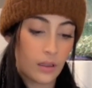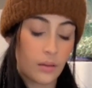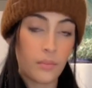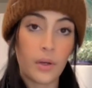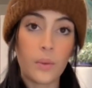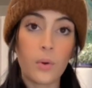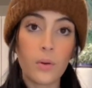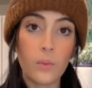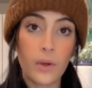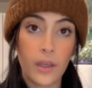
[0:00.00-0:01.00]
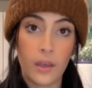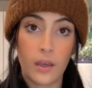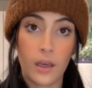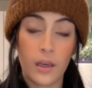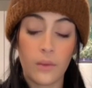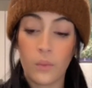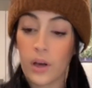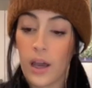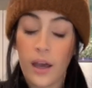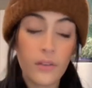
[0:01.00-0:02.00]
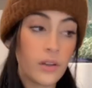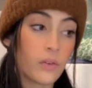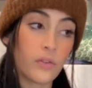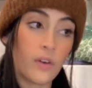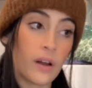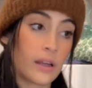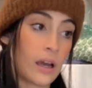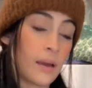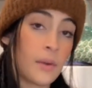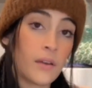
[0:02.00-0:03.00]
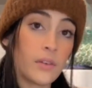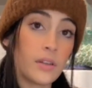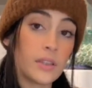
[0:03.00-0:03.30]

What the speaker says: but we're winging it and we're having fun. I'm having a good